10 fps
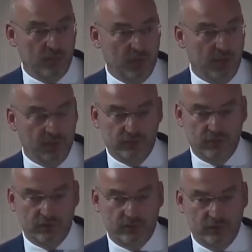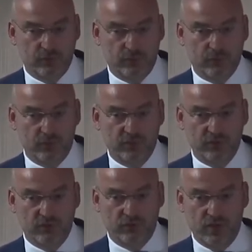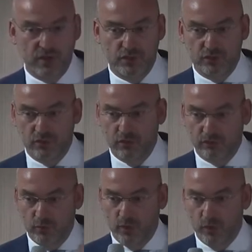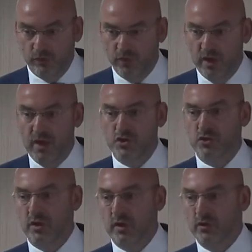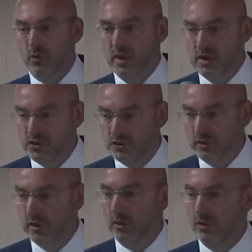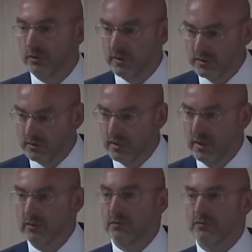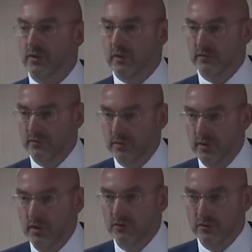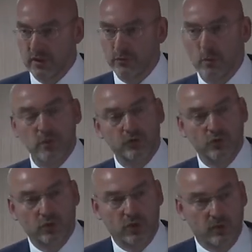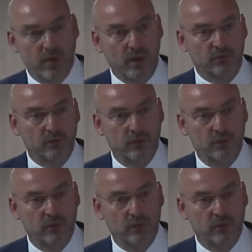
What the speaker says: I believe there's the word integration of a nation and cohesion and all that kind of things. But that's what we're talking about.